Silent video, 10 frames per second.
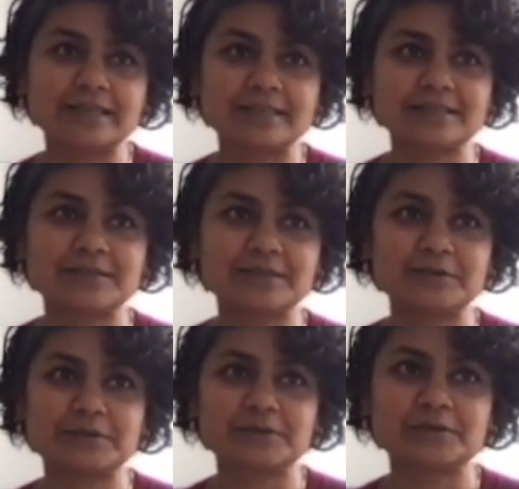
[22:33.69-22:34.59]

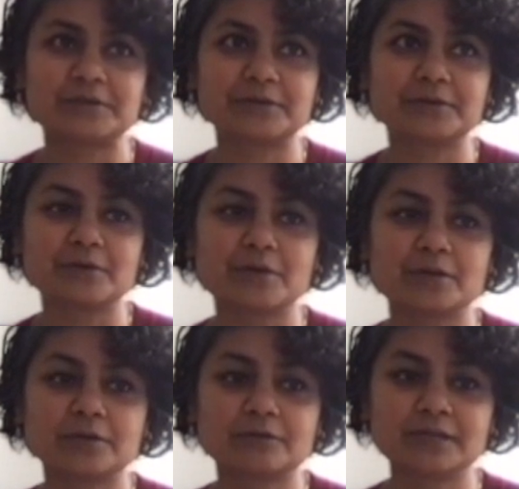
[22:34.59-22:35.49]

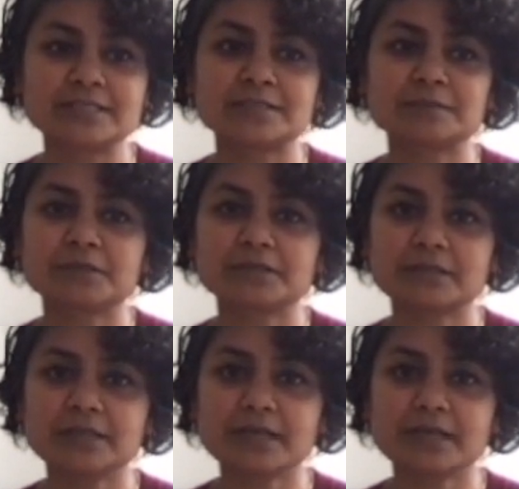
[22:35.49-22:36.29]
The flexibility